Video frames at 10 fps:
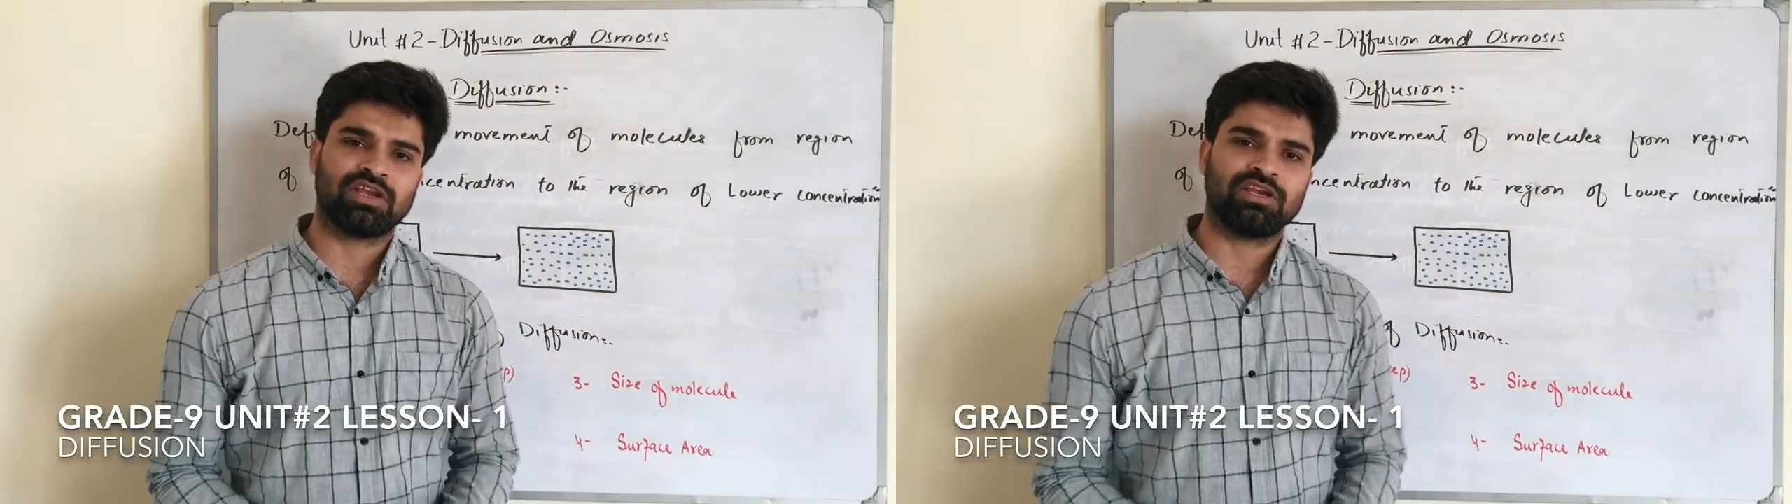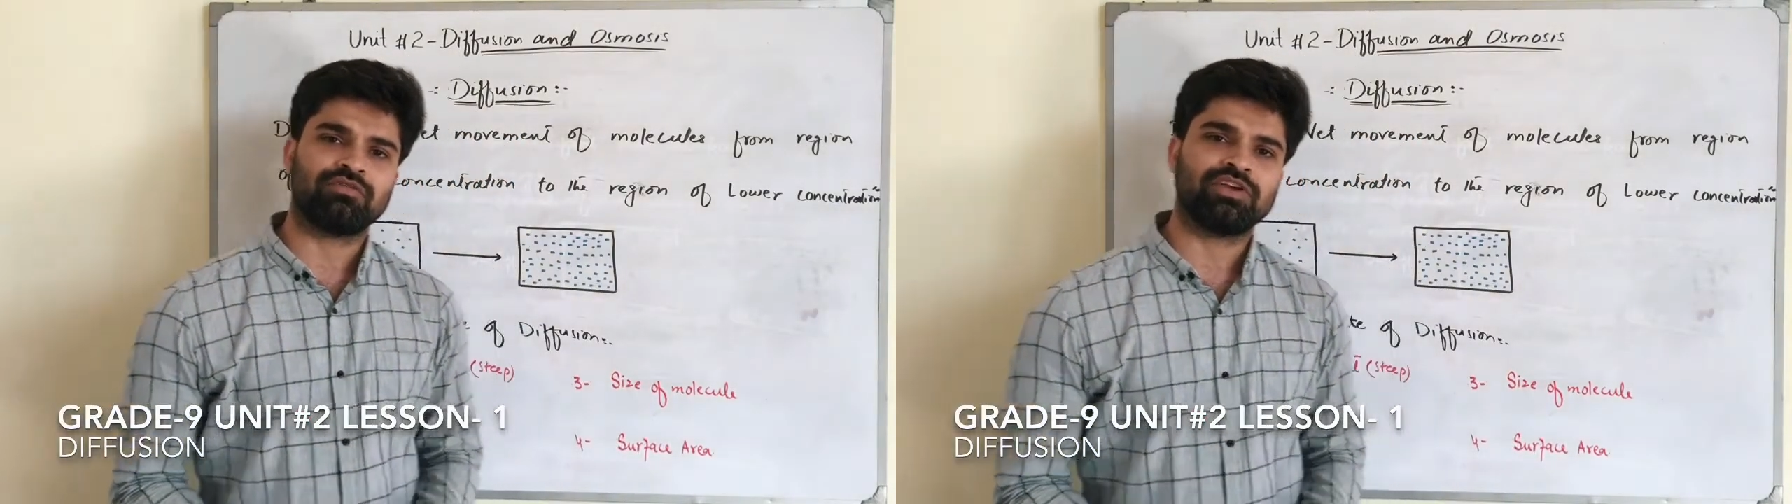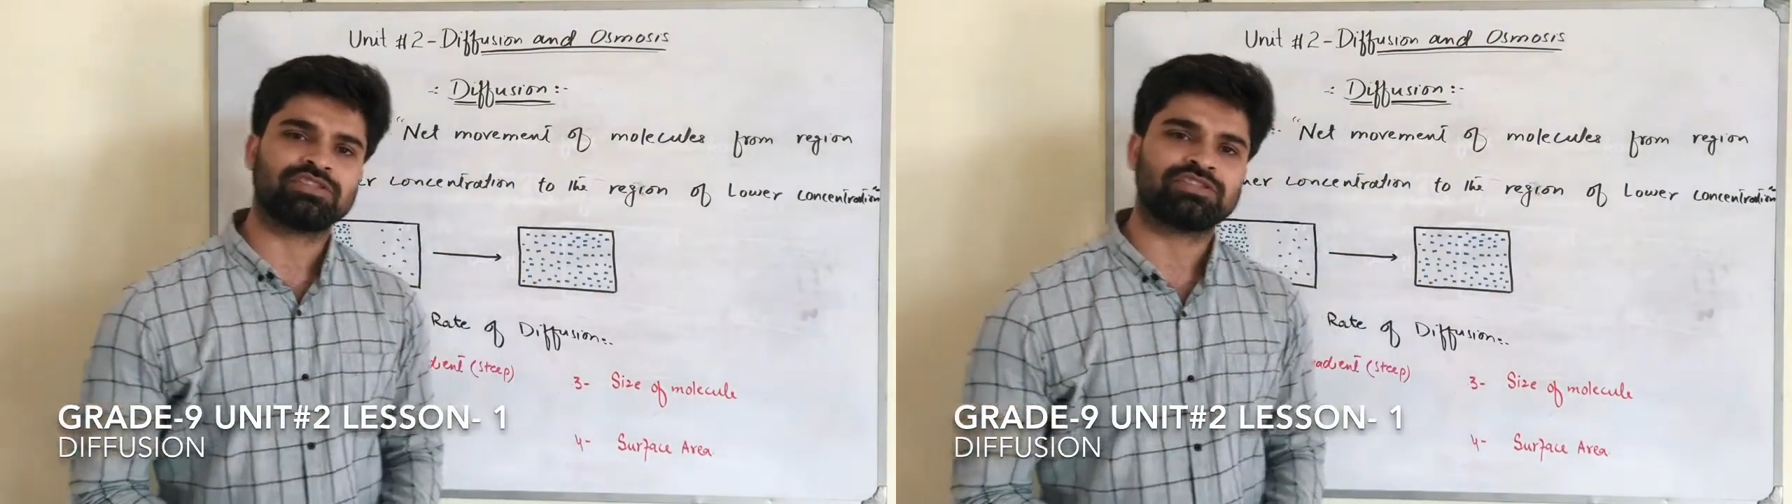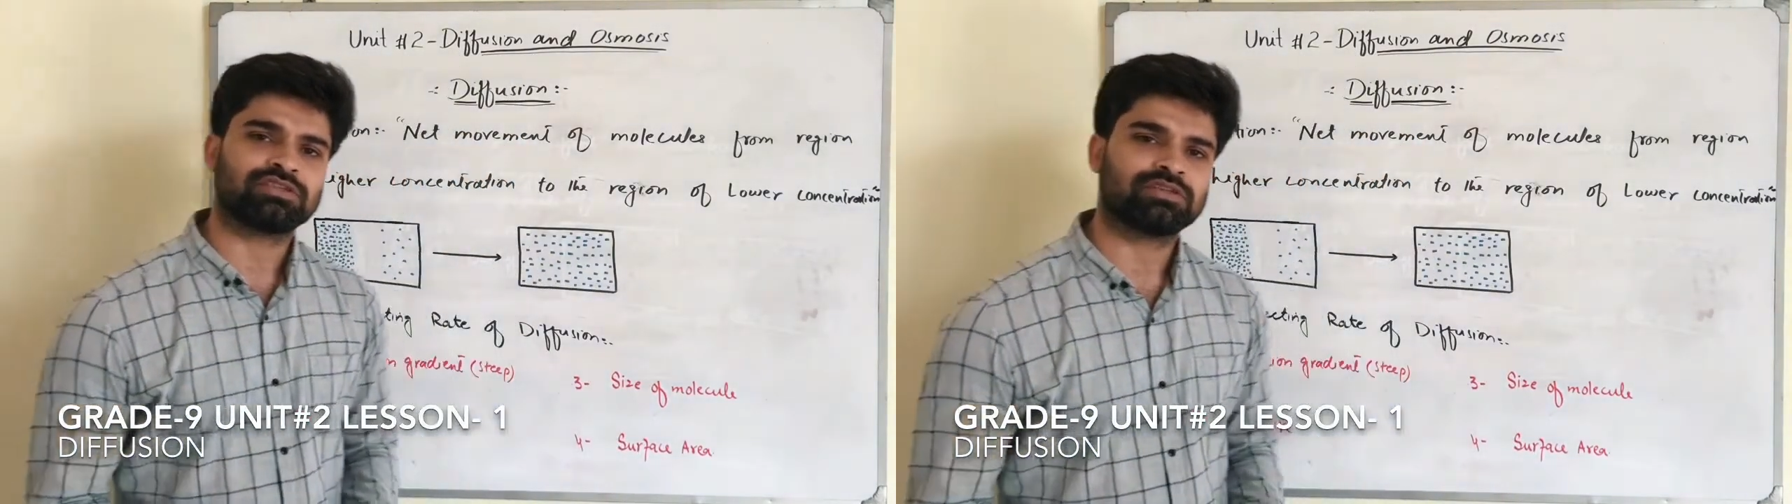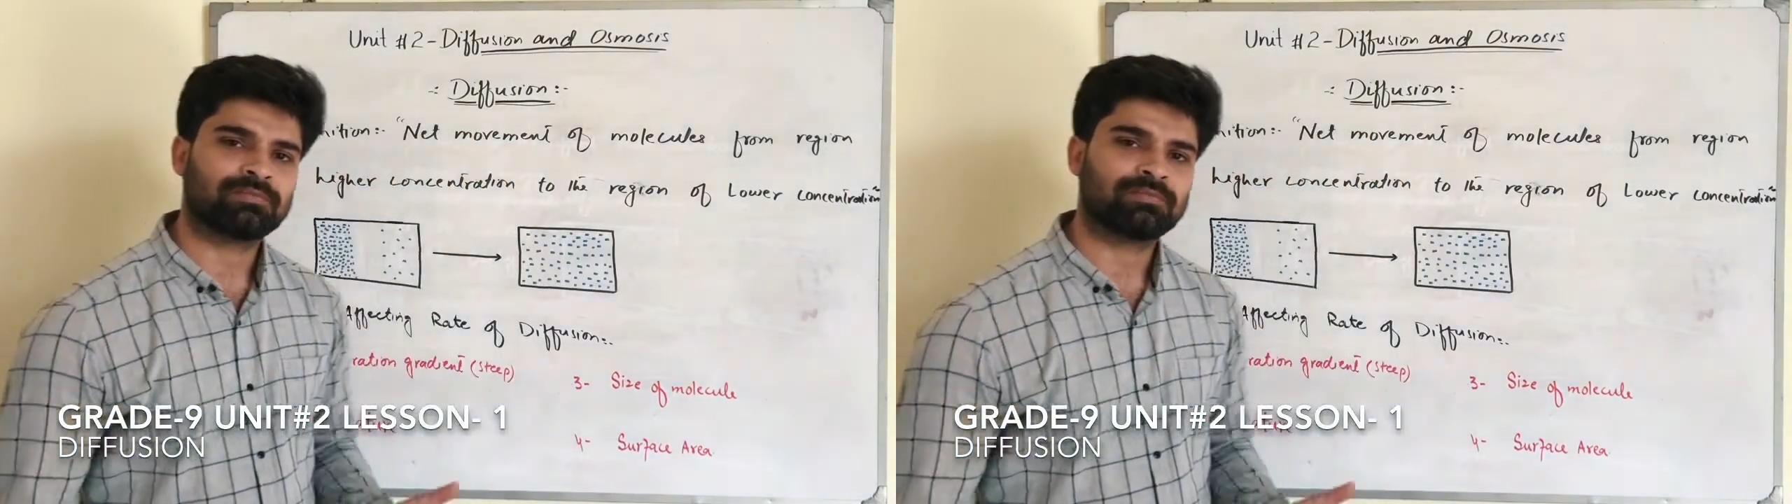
in which